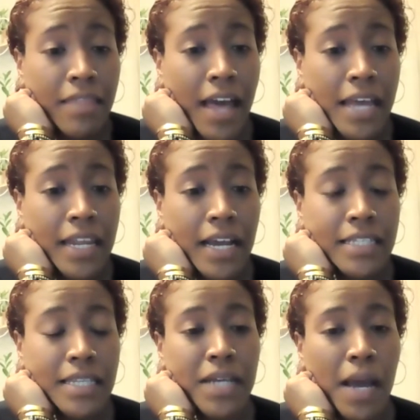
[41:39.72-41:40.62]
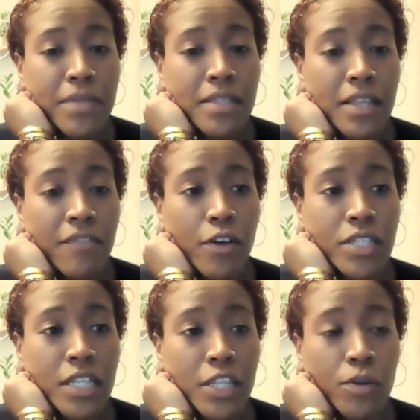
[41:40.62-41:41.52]
that sometimes it feels
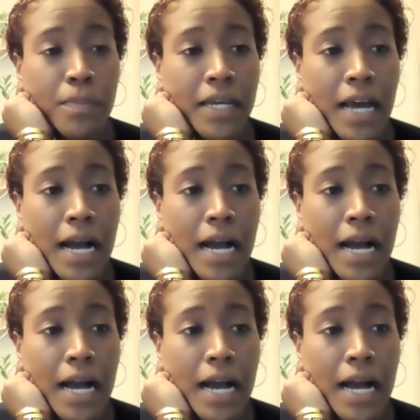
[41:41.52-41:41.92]
a little bit